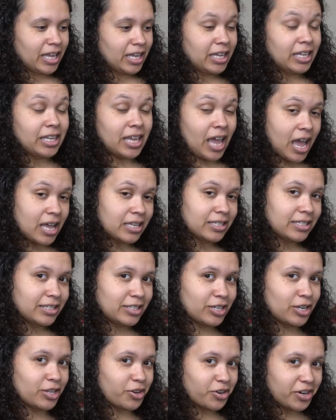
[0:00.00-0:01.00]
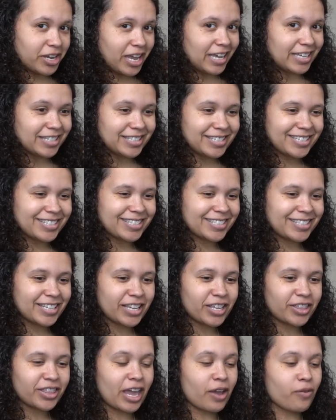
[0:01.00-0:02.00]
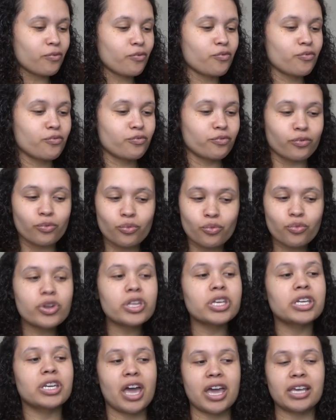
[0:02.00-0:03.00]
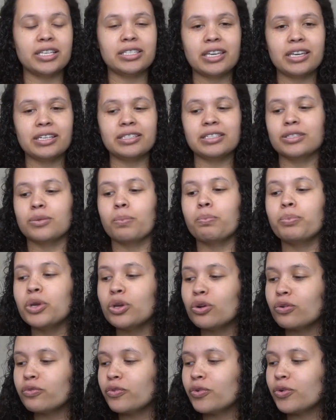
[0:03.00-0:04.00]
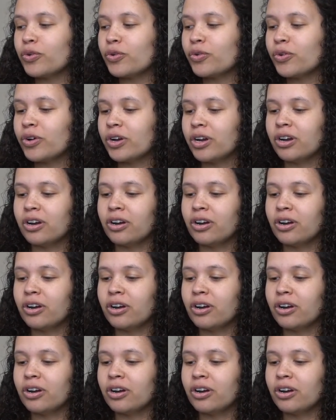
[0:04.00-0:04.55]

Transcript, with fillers: yes to their cases. They're really nice cases, beautiful,